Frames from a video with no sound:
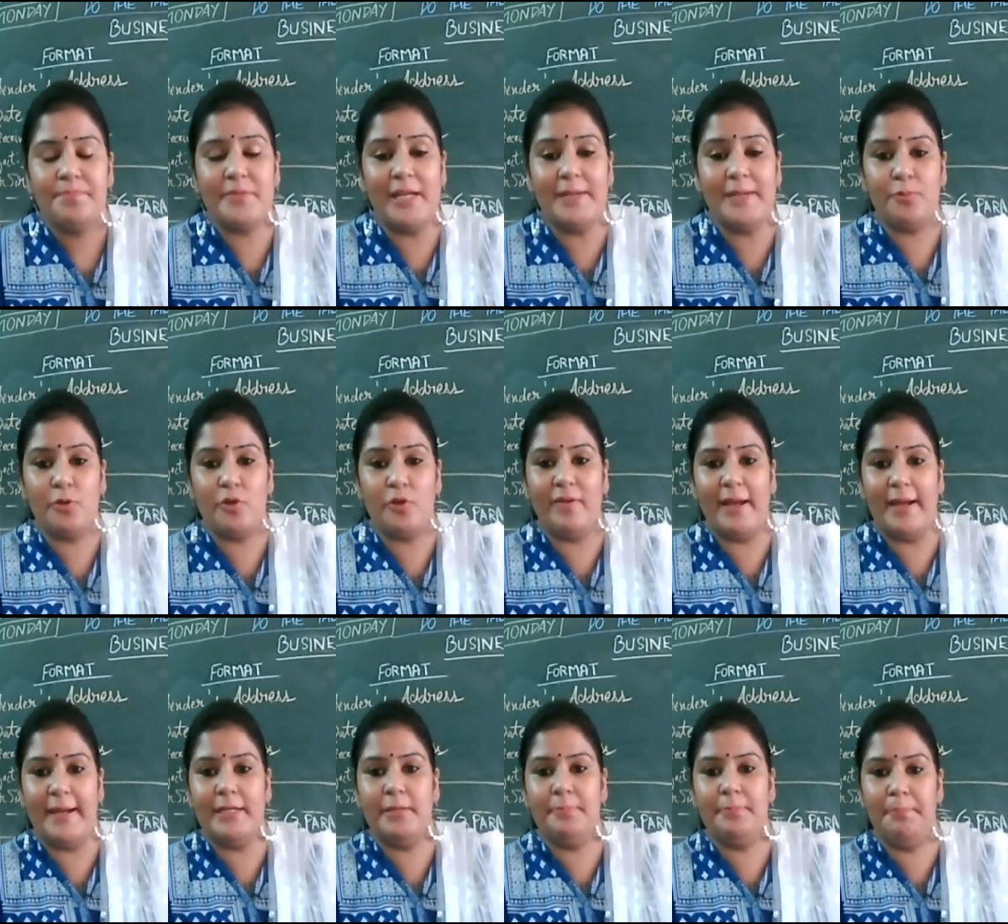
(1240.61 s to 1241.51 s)
that
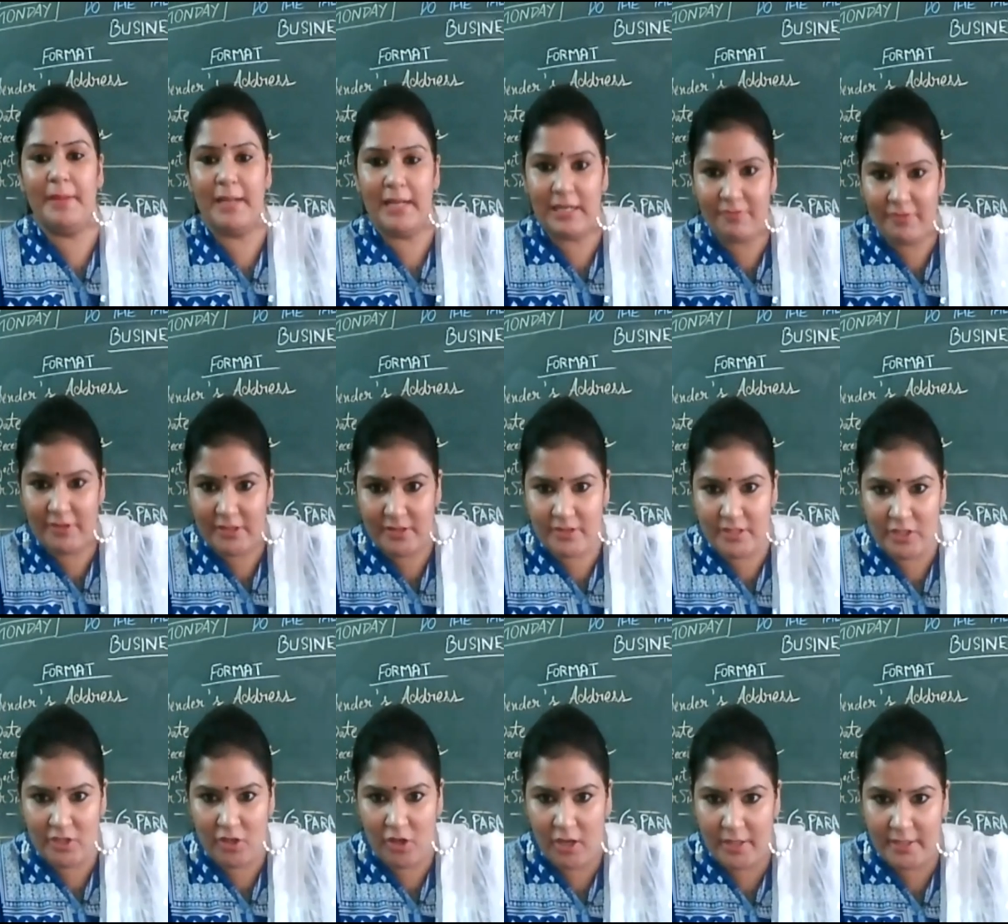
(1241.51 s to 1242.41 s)
provide bill with
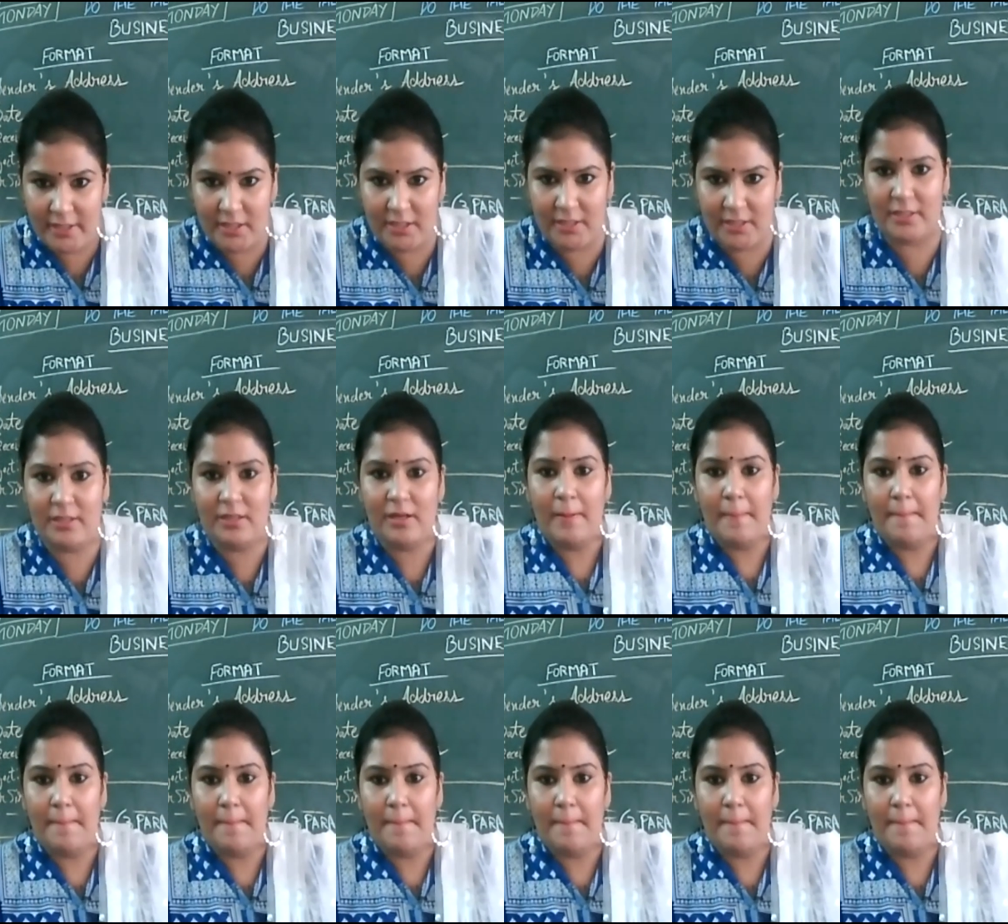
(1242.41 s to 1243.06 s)
the order